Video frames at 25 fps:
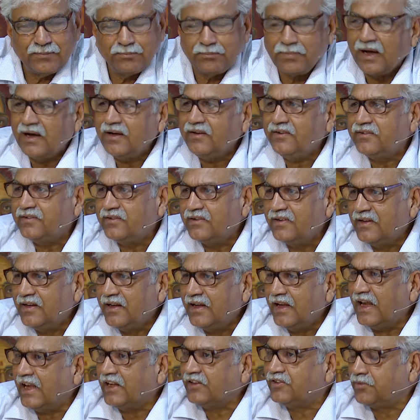but
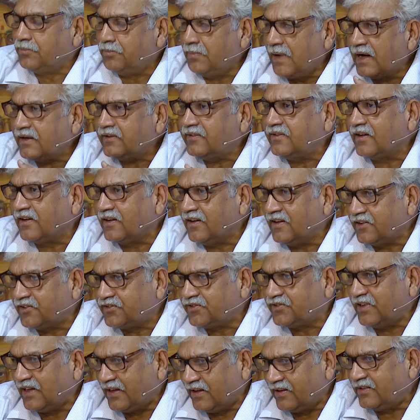as McTaggart
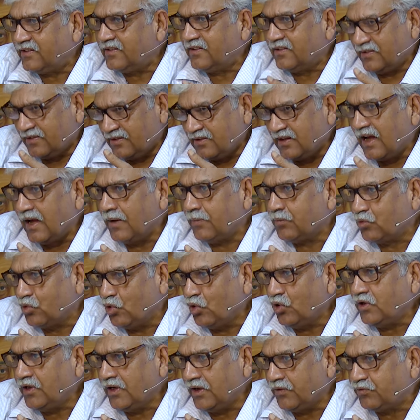said, I am
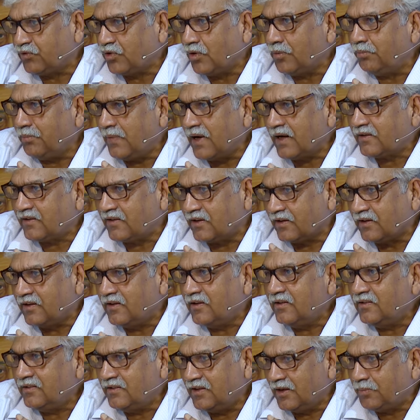quoting from
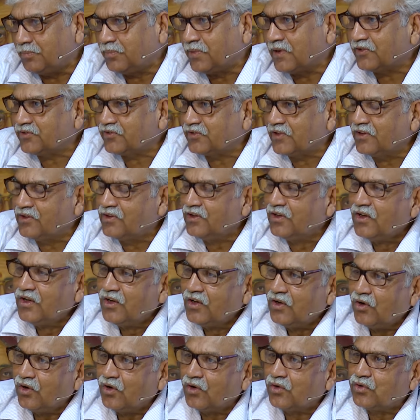McTaggart, the person
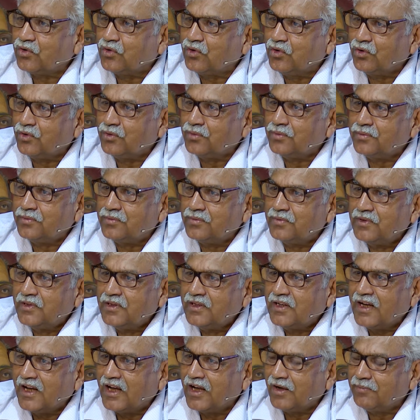on whom
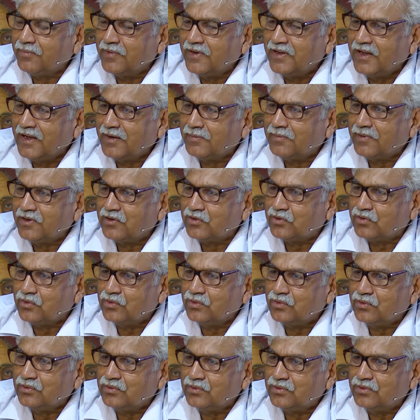I have been able
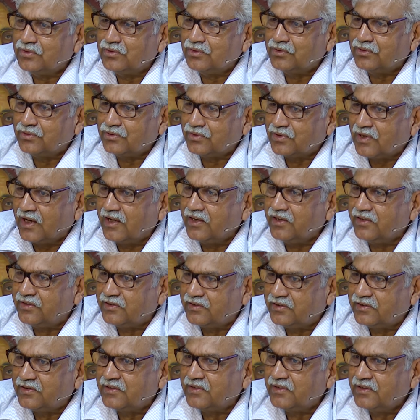to write
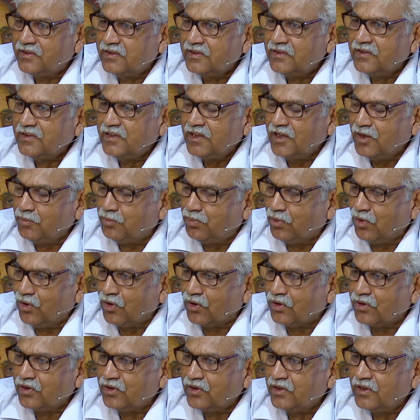a
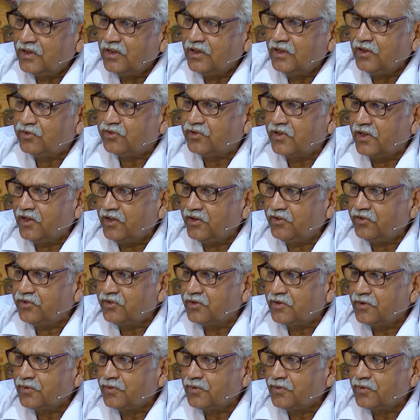book. He says,